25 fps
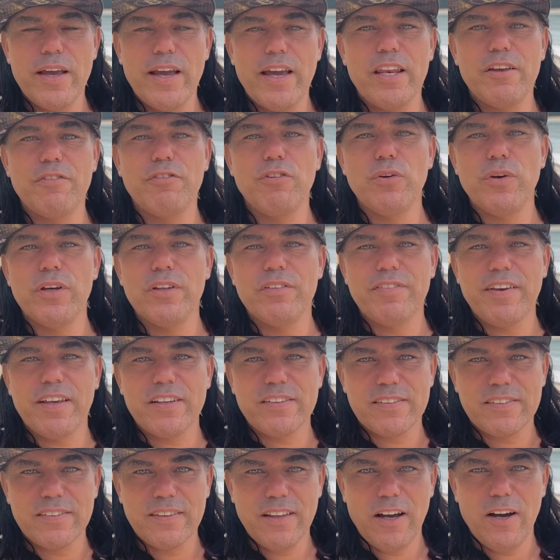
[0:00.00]
And if you
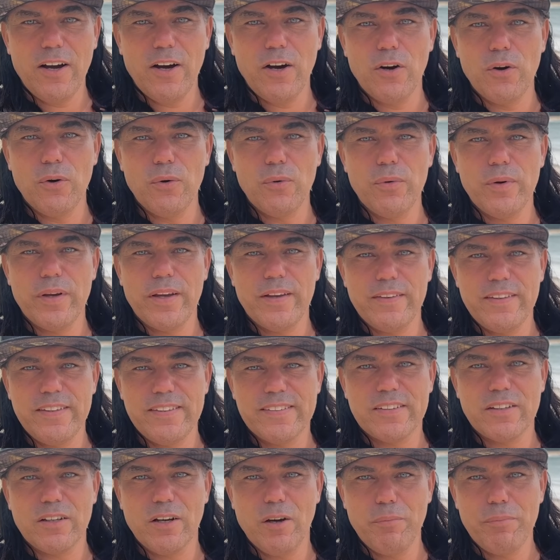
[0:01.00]
invest now in
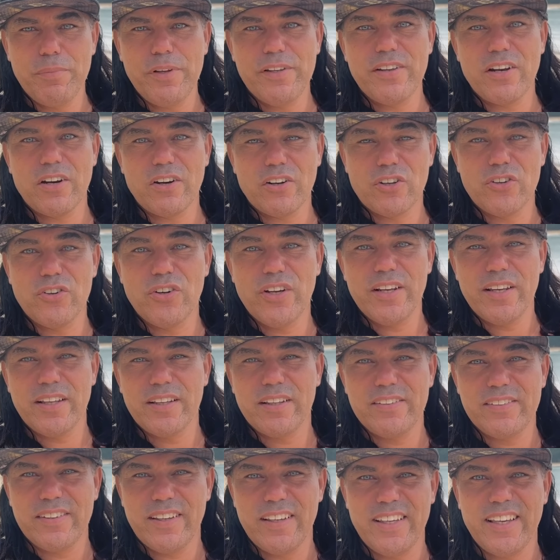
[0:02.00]
these companies that are creating
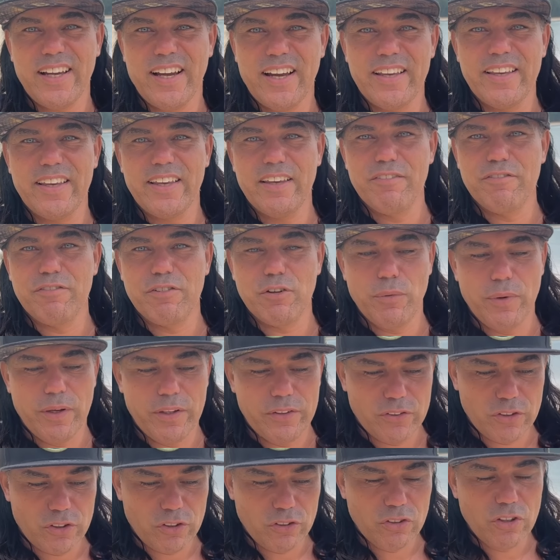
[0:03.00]
these AI
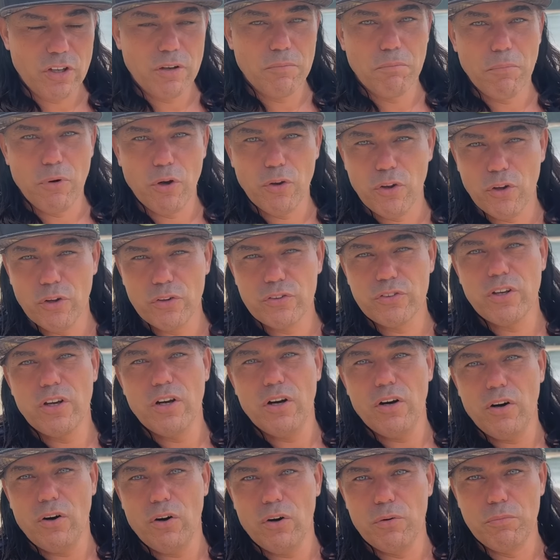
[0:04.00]
influencers, models
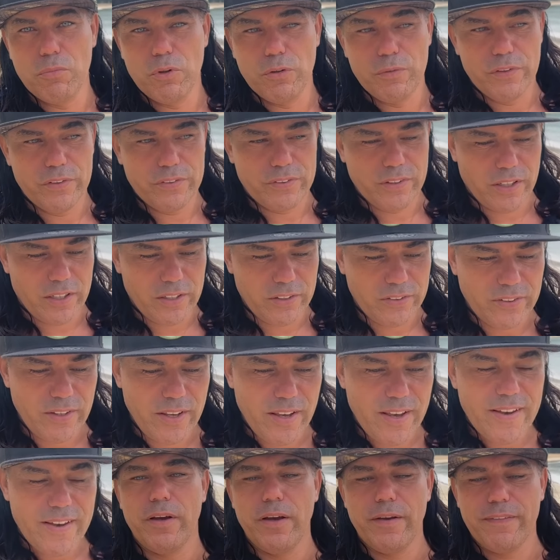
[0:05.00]
or movie stars,
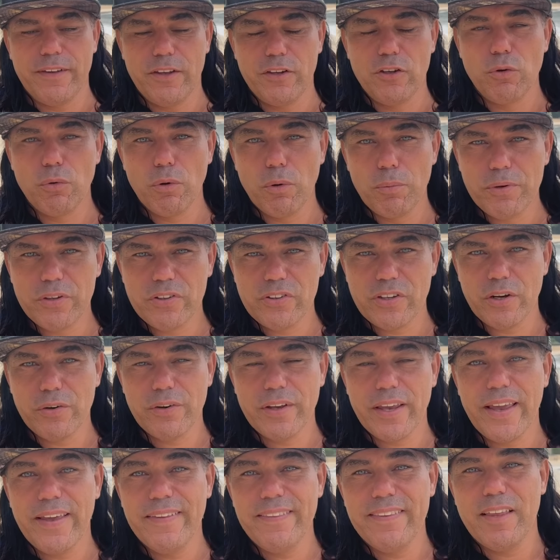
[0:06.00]
then you will be
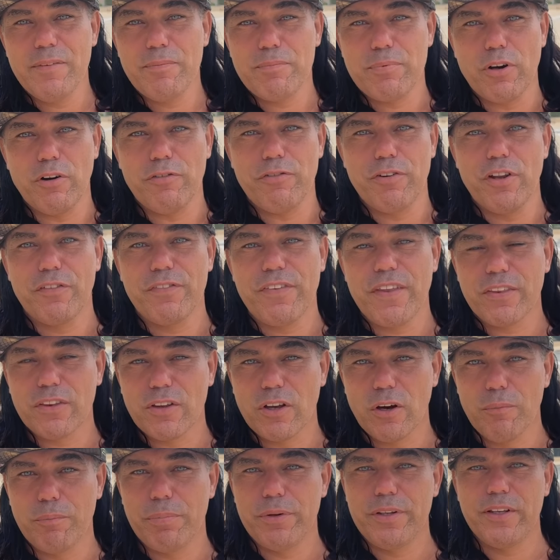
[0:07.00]
sharing in that profit of that
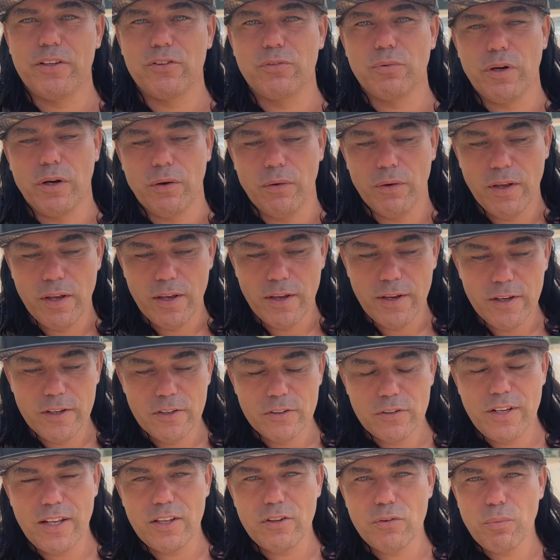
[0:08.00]
company as well.
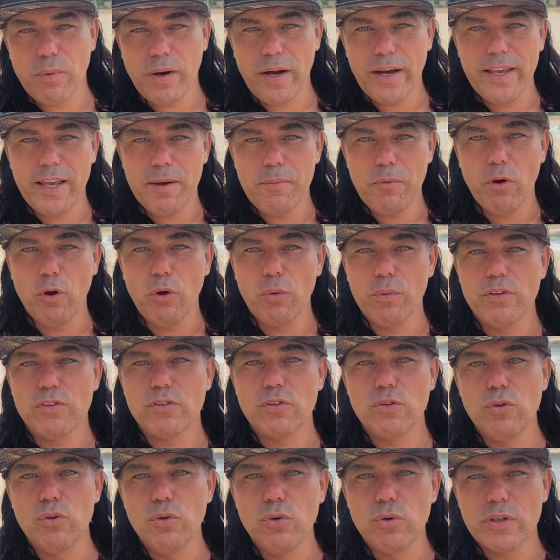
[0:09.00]
So that's why I'm always
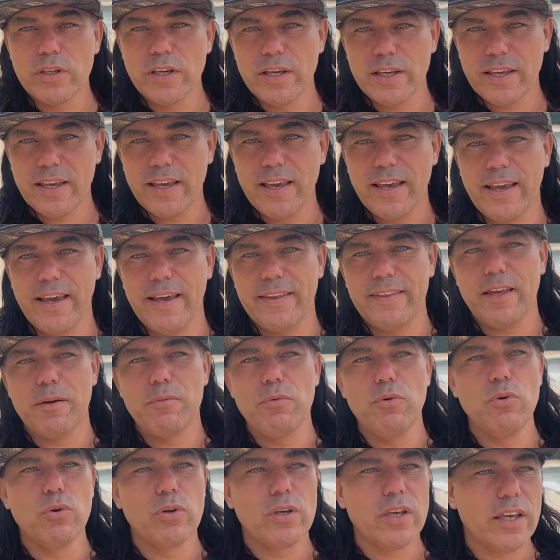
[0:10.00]
looking ahead,
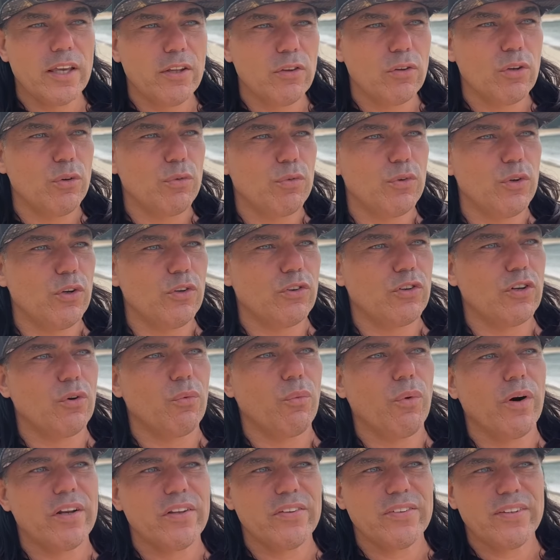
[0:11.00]
I'm looking into the future,
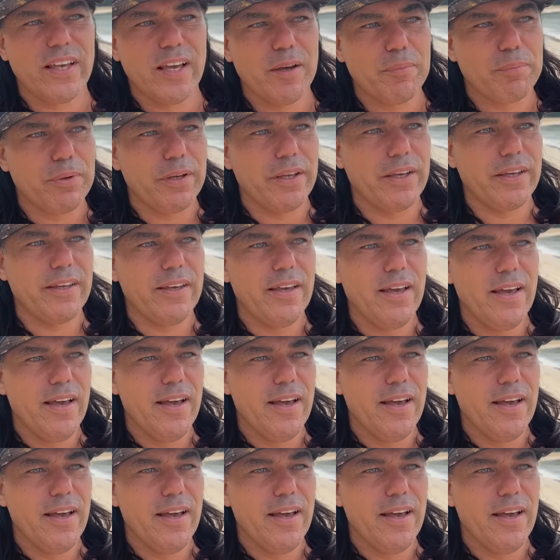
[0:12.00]
what is happening.